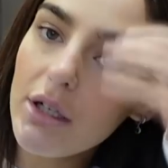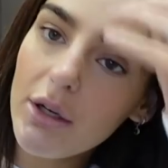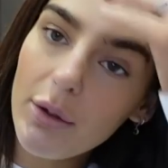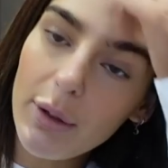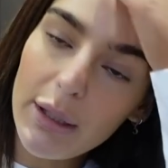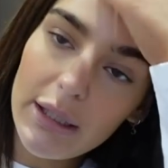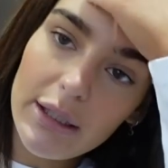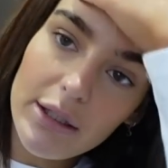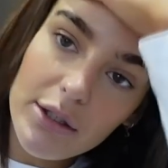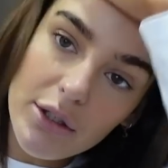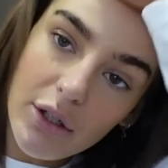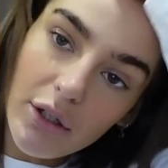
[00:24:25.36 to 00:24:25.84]
gonna
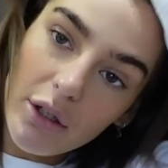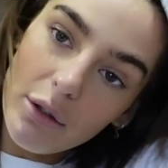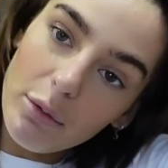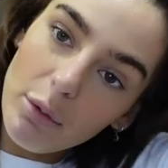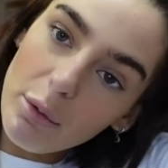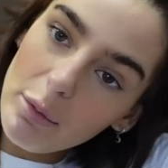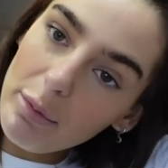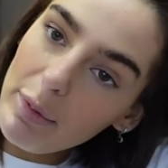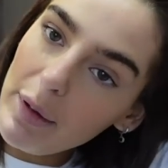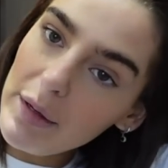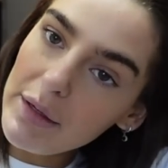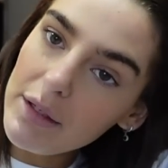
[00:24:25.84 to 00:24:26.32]
quickly show you what we
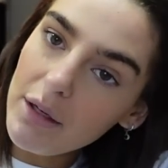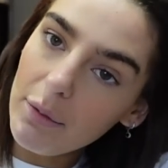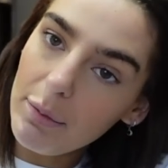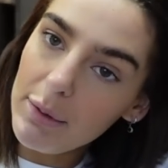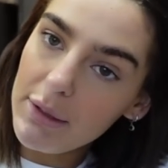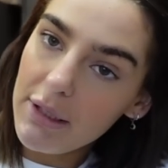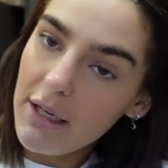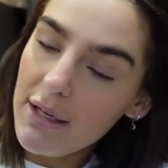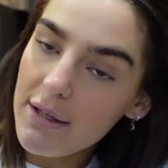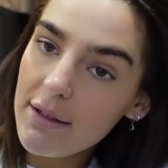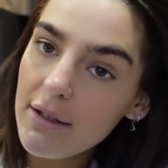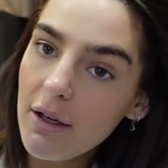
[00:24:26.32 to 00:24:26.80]
picked up in
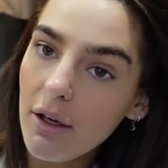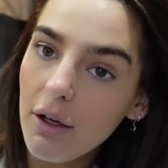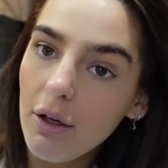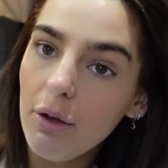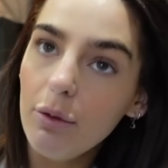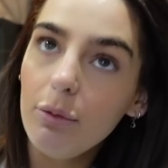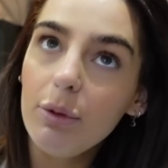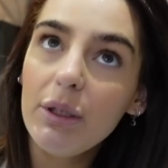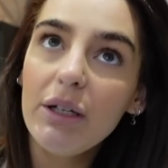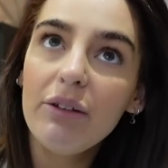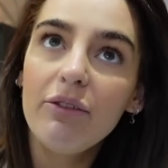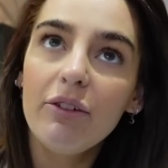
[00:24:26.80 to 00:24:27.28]
Tesco.
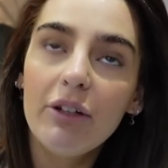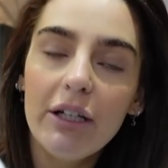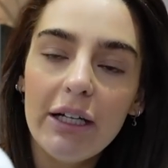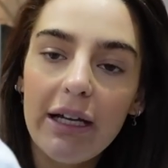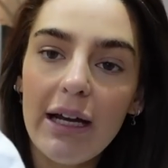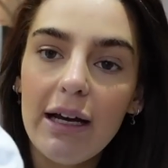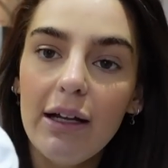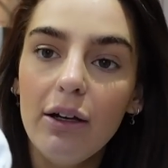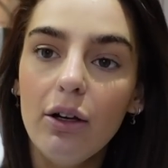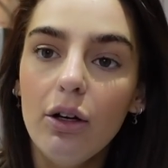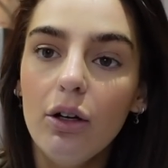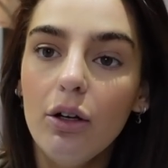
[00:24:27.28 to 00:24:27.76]
We didn't really
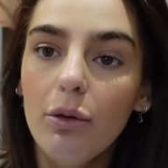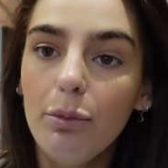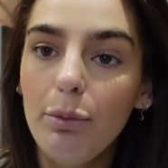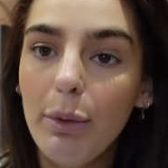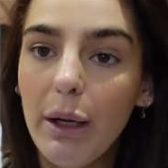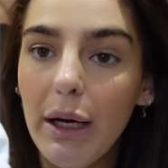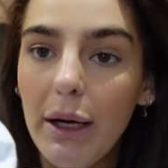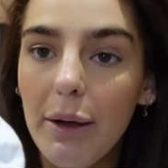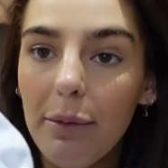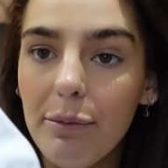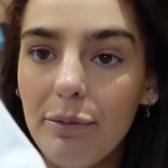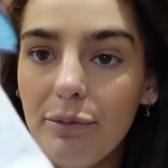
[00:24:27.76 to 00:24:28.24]
get a lot, but
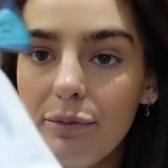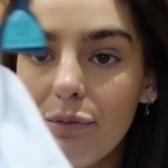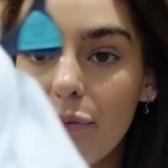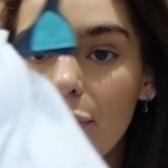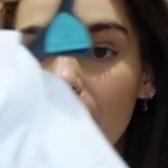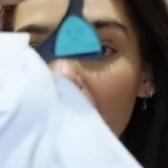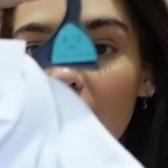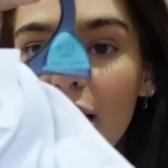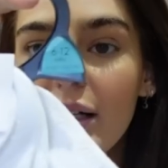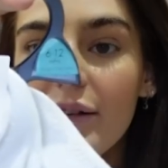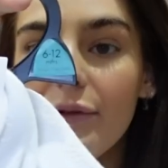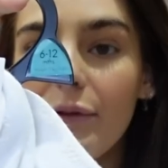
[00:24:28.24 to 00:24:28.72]

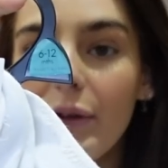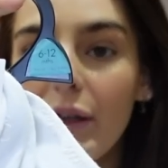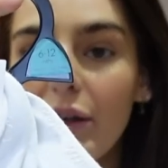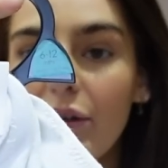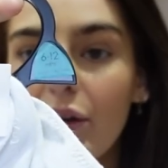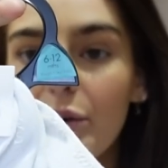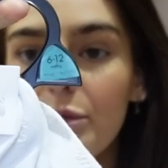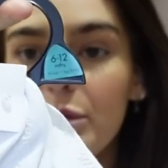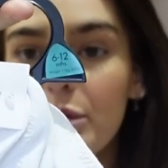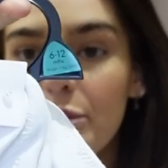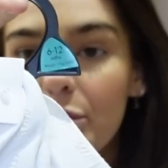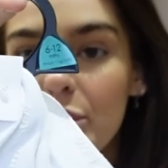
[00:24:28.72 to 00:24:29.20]
picked Fia
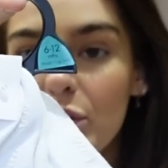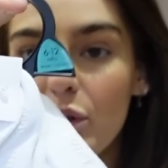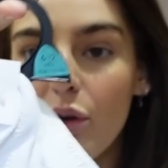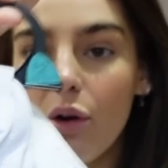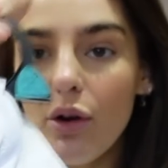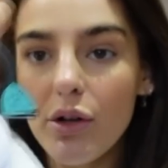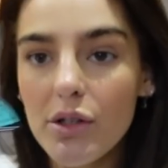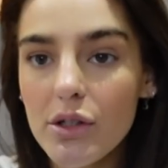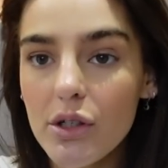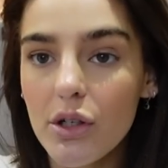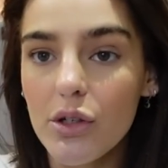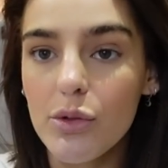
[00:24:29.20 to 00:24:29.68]
up some
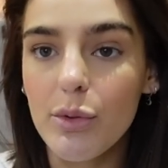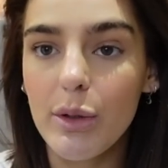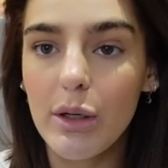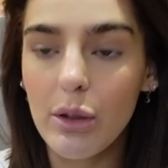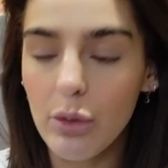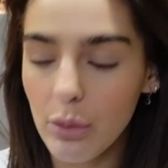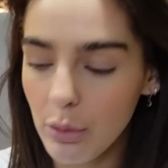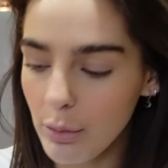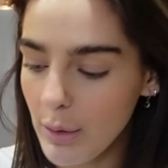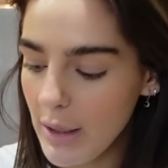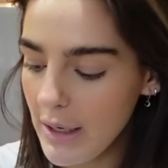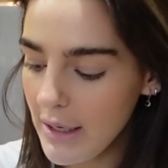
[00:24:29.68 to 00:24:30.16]
socks because we
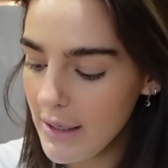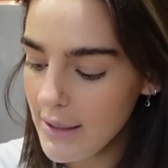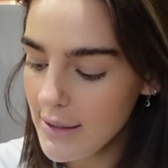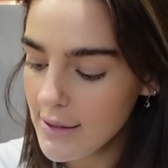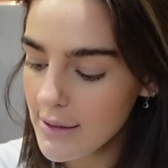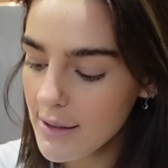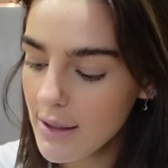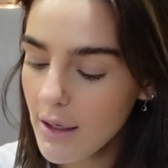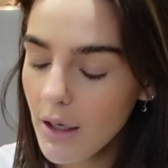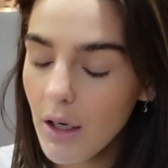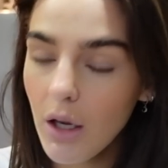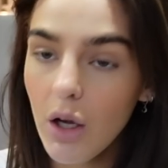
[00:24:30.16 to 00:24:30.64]

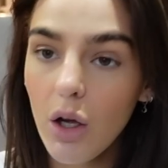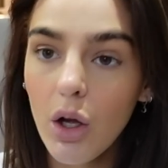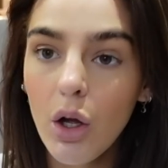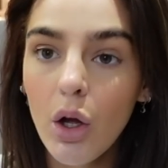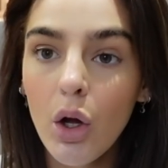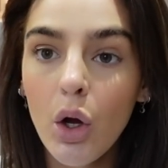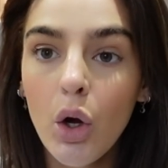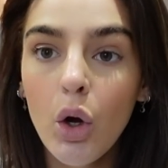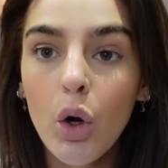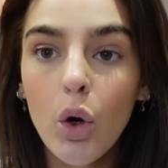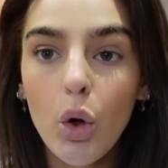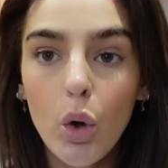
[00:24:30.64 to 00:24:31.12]
always
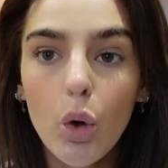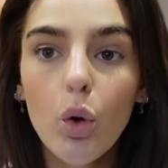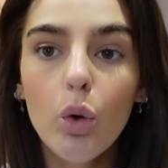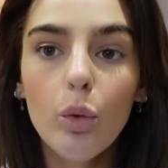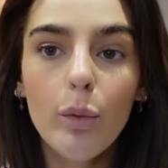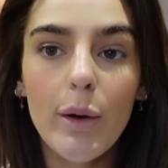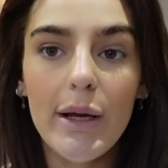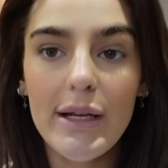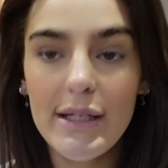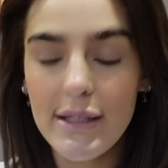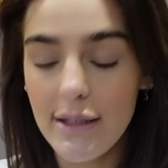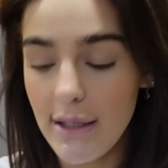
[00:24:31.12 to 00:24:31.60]
need
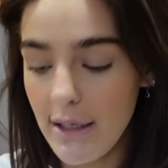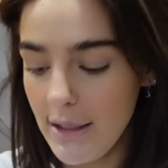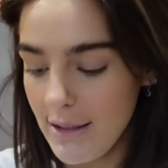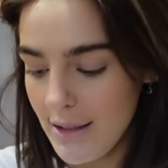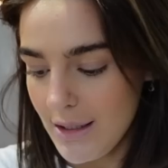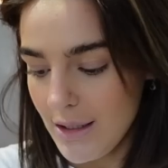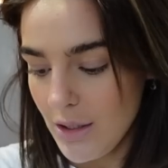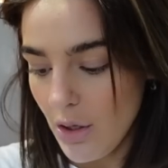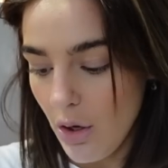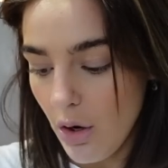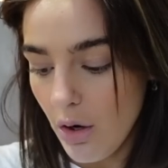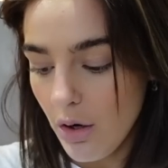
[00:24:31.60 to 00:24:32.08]
socks.
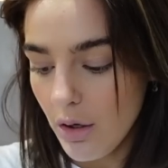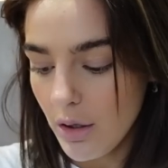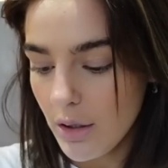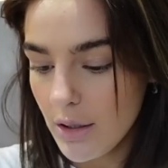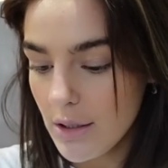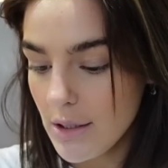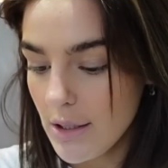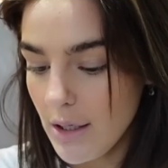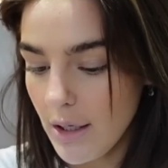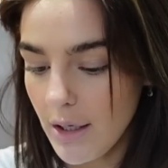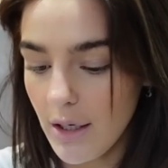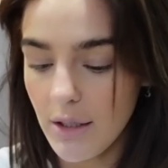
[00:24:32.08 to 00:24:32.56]

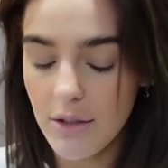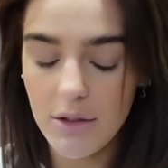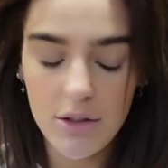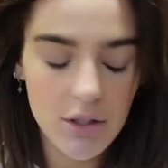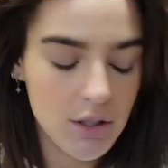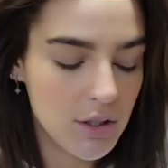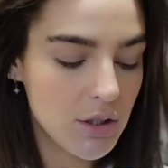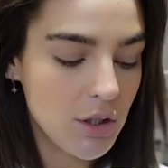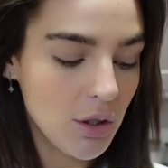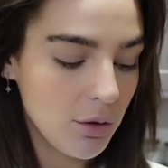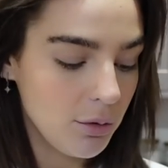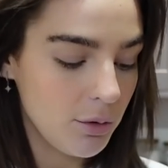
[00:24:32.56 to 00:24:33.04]
Like, I just
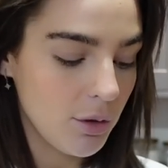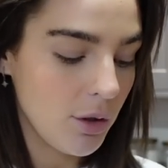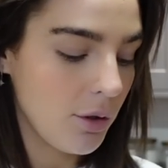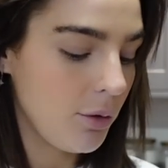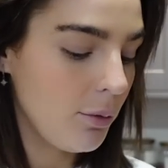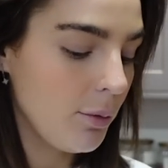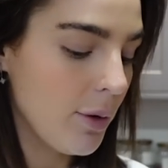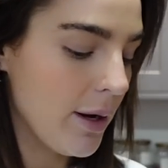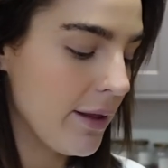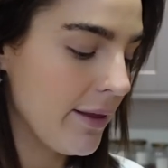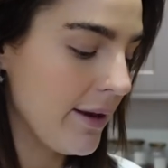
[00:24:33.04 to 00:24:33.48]
don't know where